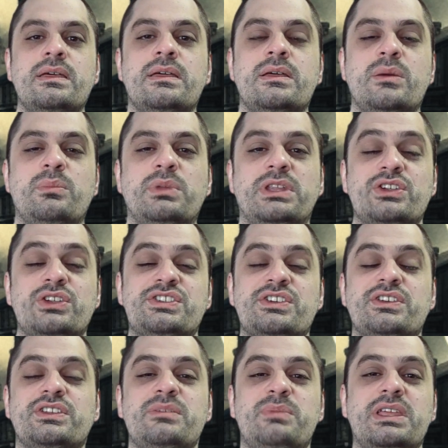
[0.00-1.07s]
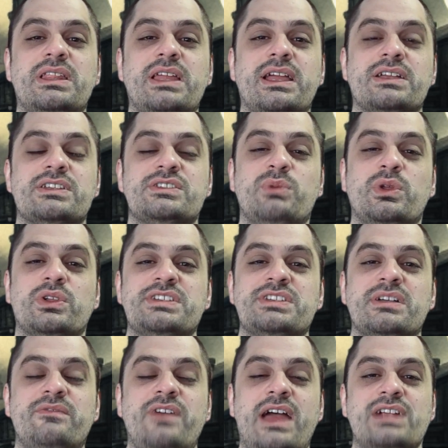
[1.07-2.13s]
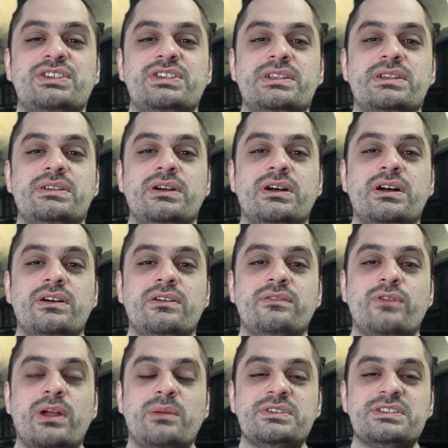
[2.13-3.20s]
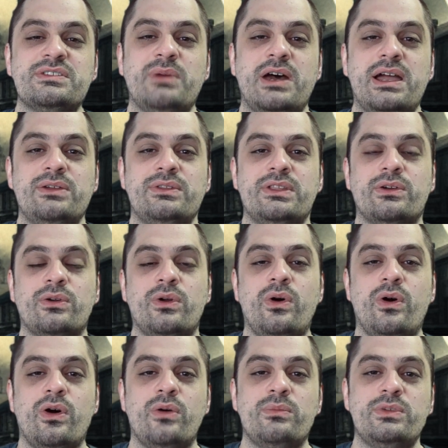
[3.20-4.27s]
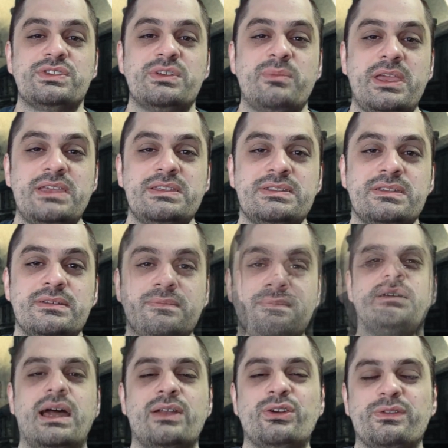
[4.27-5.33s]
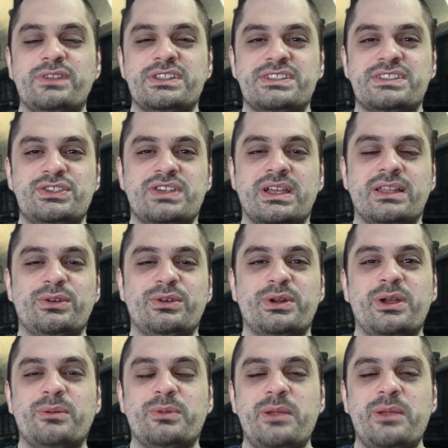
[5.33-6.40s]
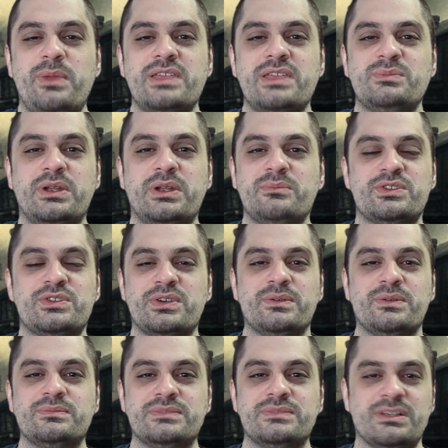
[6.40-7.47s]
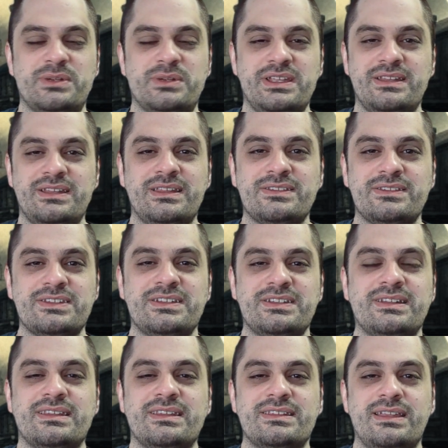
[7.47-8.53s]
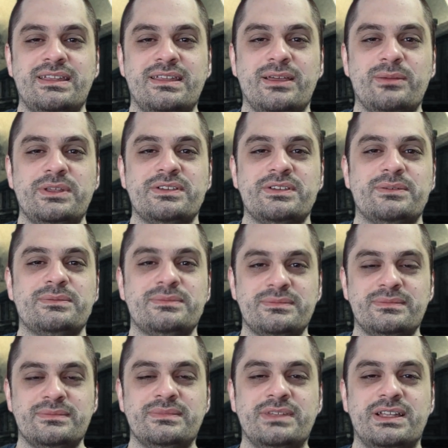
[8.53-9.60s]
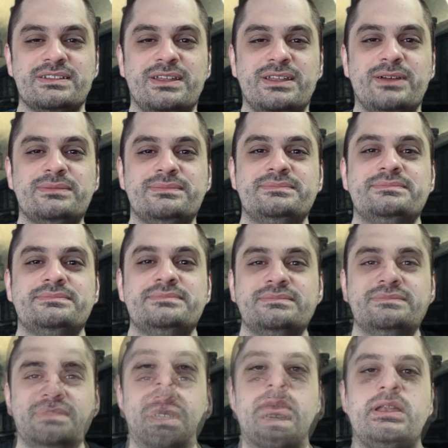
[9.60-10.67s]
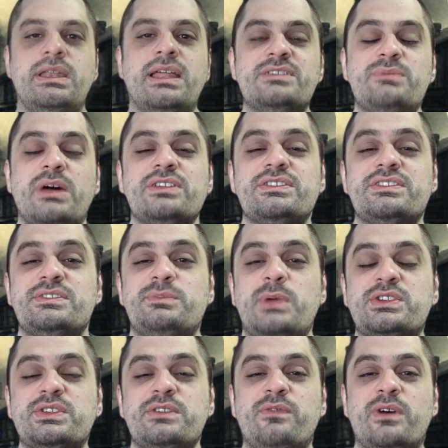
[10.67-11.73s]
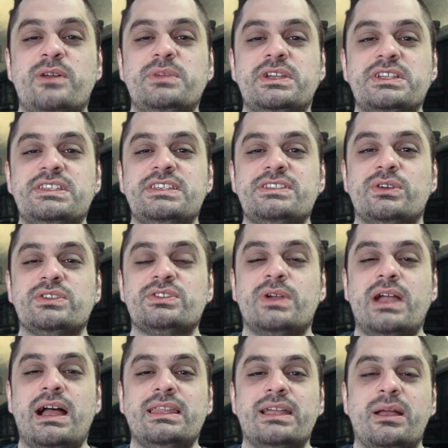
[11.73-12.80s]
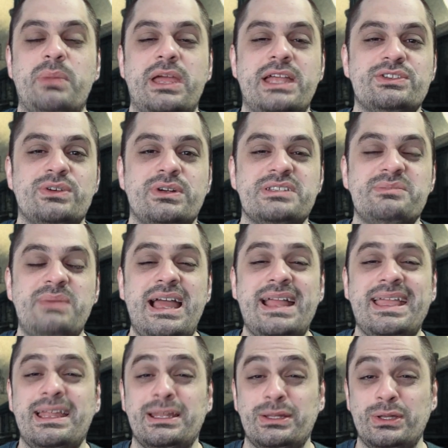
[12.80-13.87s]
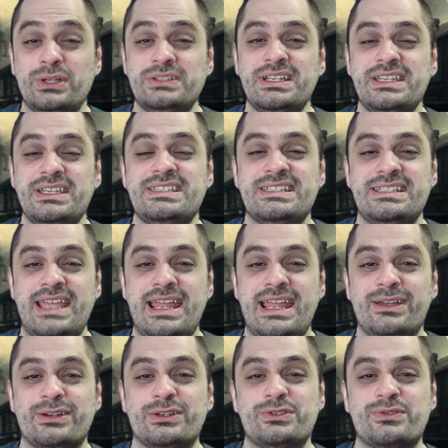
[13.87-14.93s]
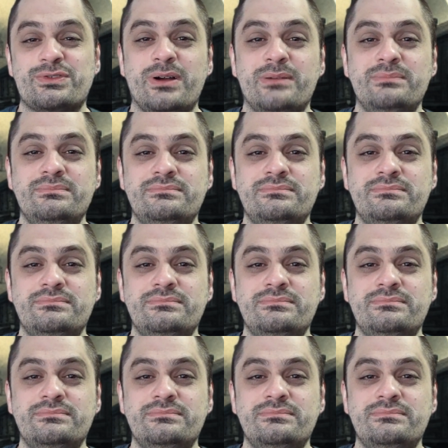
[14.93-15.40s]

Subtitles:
but there could certainly be like a smaller sub-faction of gremlins in the bayou that are all music-based. I don't know if this is a cello or an upright bass, but I'm sure somebody that's listening to this can tell me, so let us know. Now, this model is especially fun because he's also got like a banjo on his back, and it looks like he's standing on a drum.